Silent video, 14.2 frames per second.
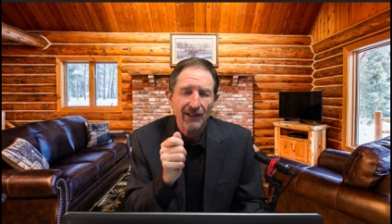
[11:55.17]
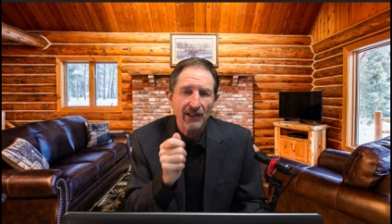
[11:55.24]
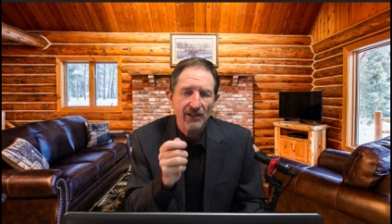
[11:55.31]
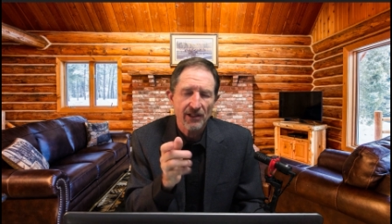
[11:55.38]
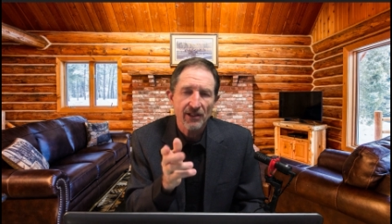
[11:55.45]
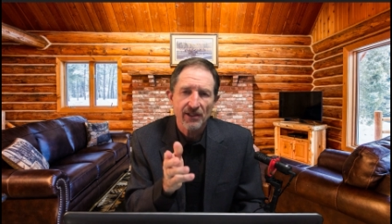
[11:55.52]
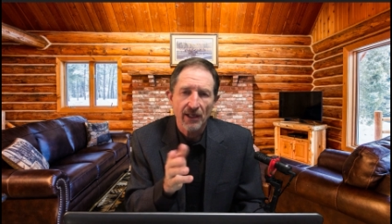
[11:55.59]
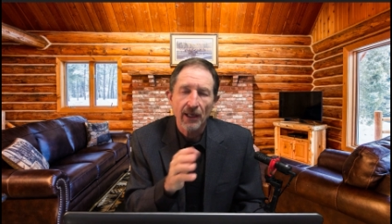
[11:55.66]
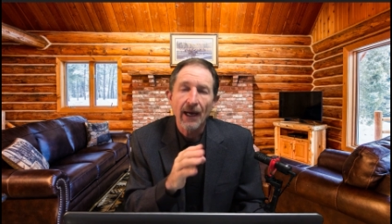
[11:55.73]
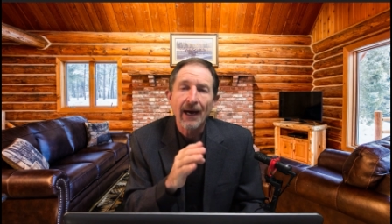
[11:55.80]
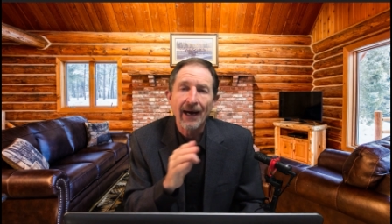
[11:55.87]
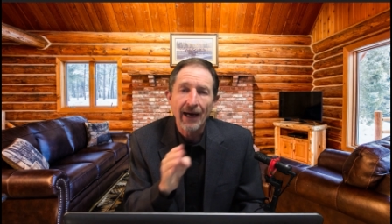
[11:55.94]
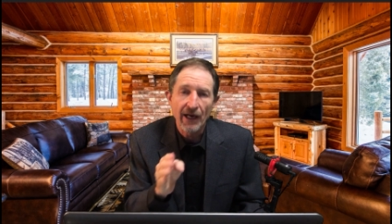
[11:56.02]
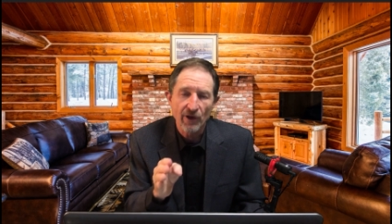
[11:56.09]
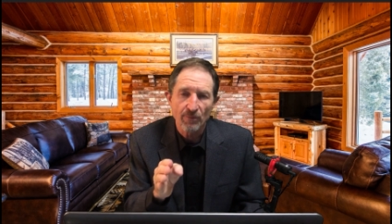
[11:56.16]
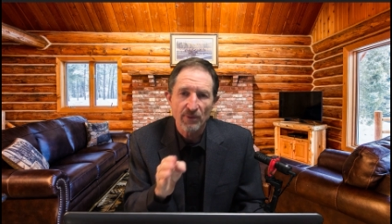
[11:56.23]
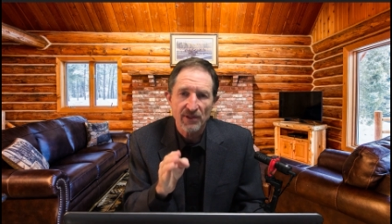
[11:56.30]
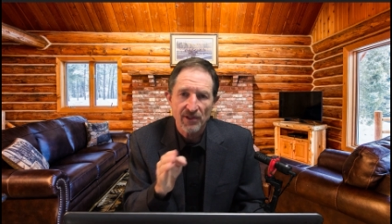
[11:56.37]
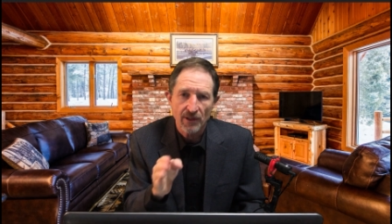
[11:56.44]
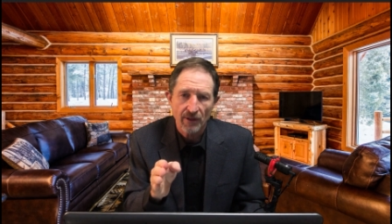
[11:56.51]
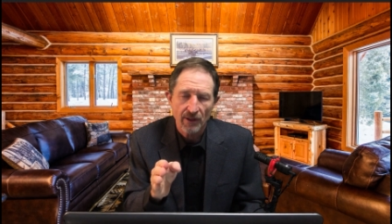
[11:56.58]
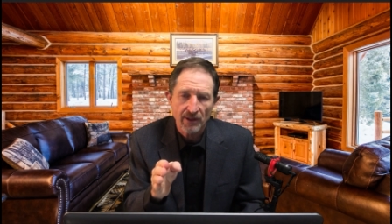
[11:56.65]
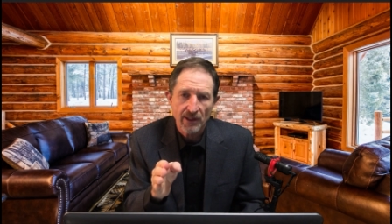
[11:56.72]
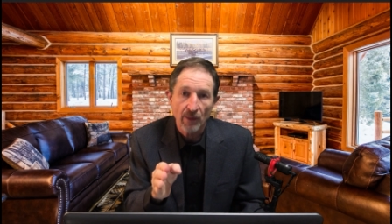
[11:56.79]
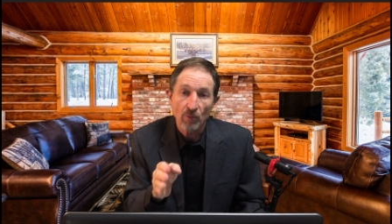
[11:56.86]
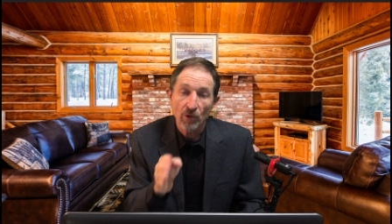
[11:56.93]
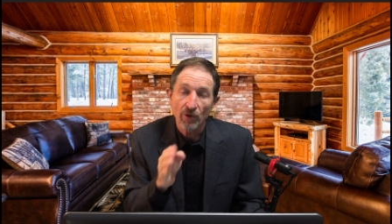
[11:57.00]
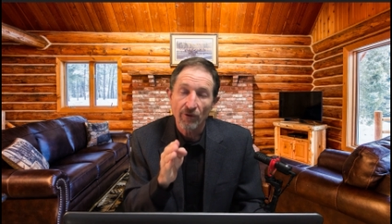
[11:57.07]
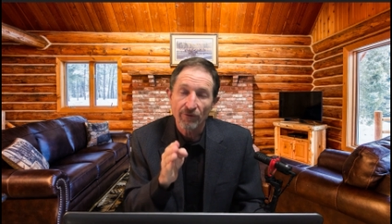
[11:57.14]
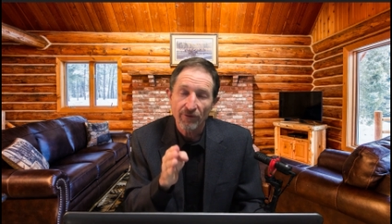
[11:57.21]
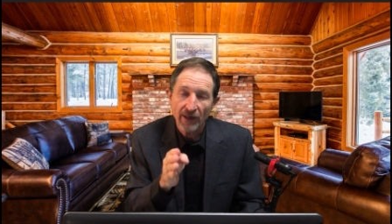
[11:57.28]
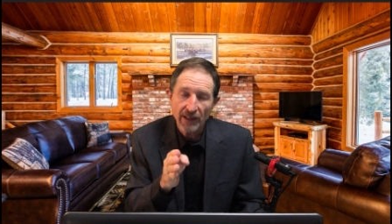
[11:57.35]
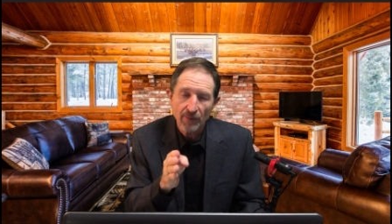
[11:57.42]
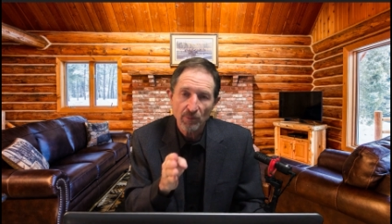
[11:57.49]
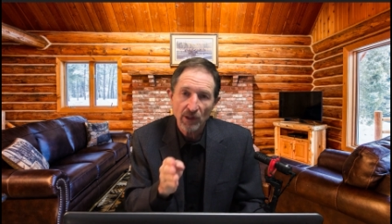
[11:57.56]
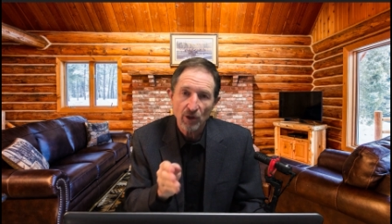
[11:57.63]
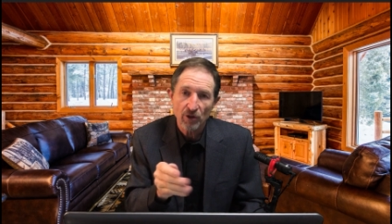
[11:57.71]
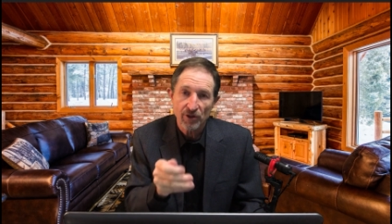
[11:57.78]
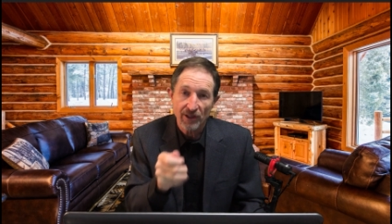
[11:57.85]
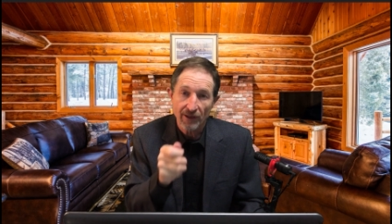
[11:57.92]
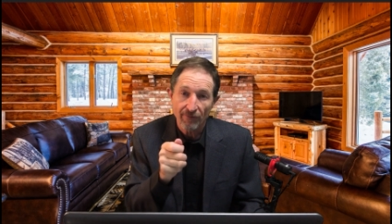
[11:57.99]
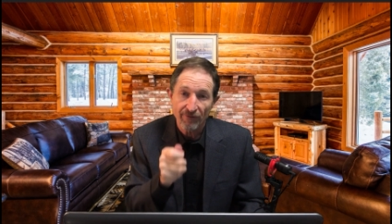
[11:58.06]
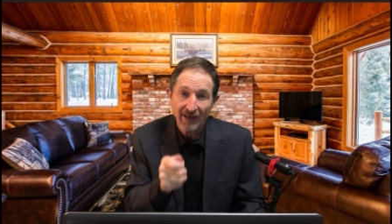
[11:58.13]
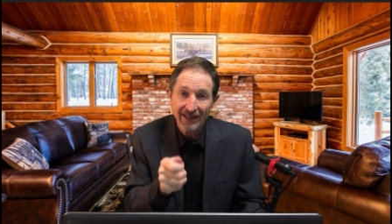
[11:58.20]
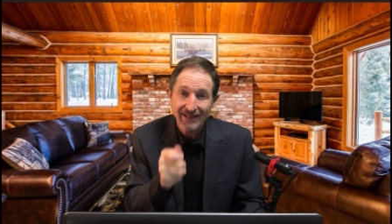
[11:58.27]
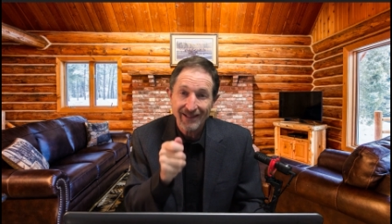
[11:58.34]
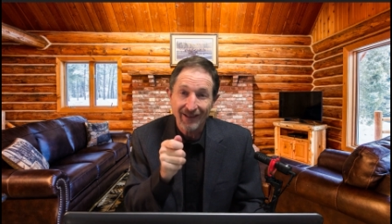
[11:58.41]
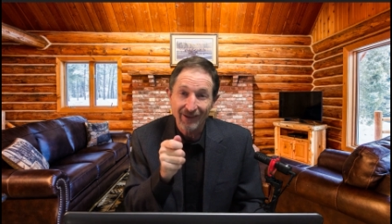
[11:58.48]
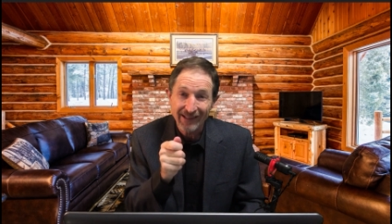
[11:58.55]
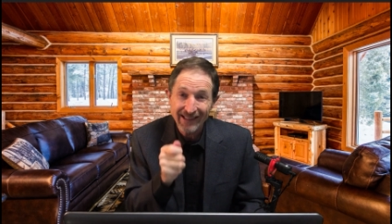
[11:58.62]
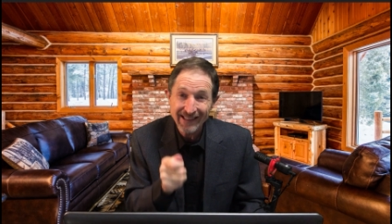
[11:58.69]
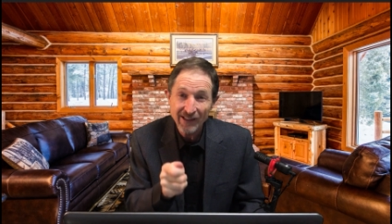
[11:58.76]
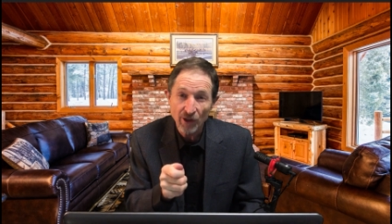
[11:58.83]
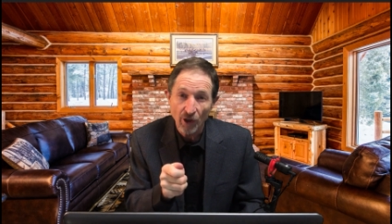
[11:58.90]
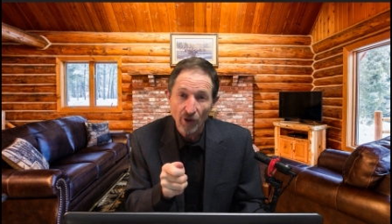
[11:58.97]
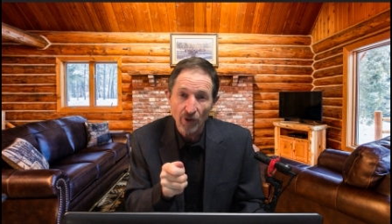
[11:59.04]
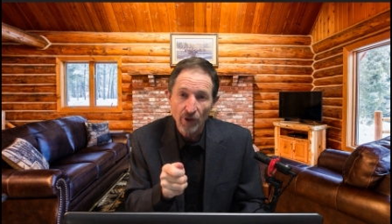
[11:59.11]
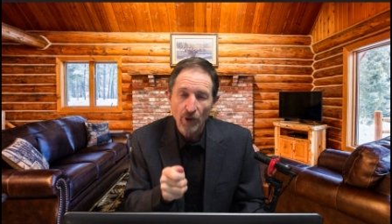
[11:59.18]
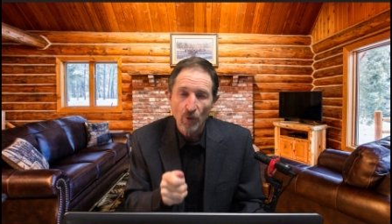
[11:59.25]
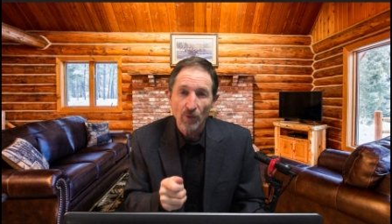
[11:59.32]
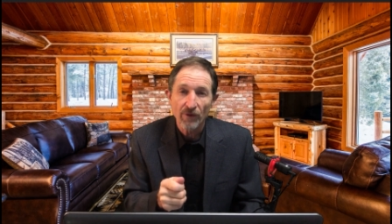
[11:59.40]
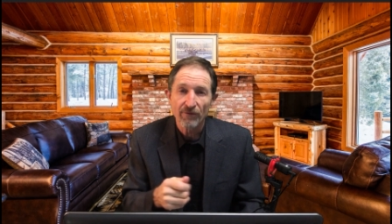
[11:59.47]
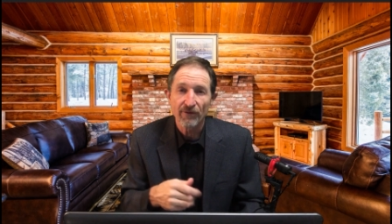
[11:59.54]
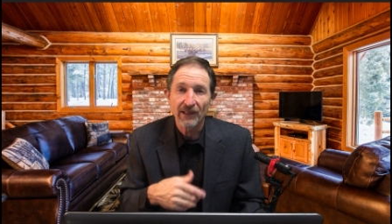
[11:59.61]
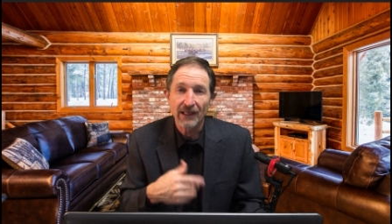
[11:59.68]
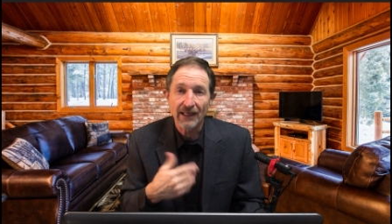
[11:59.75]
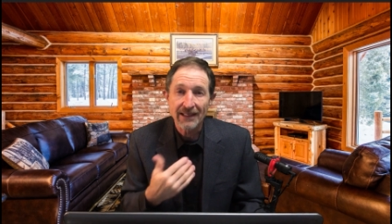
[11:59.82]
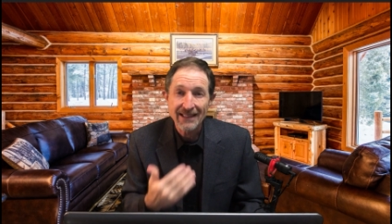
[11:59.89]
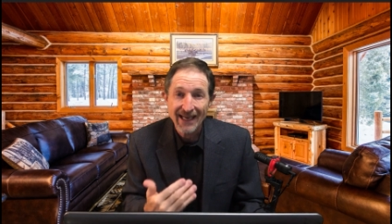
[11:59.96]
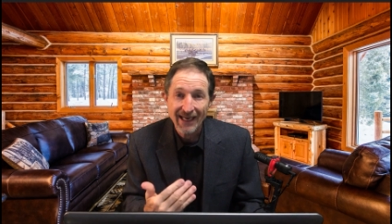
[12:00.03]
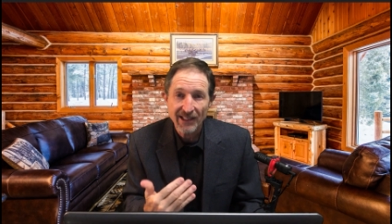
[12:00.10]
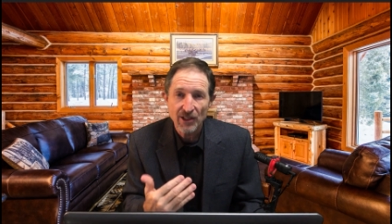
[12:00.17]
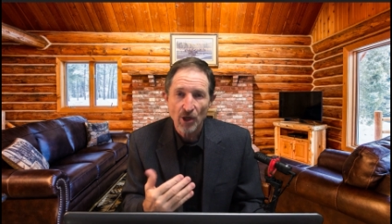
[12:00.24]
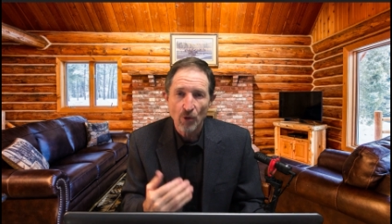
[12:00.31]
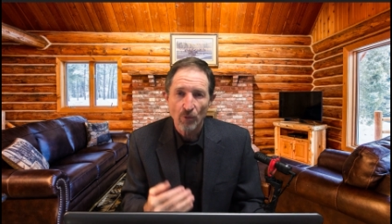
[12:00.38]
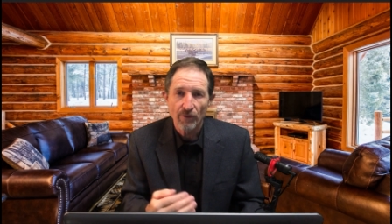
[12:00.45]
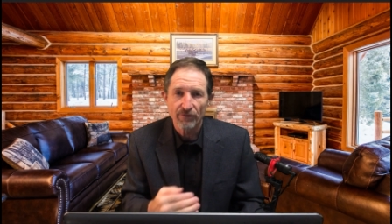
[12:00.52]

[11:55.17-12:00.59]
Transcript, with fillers: let's just say 100% of the time we're offended because it affects our ego. We feel attacked, we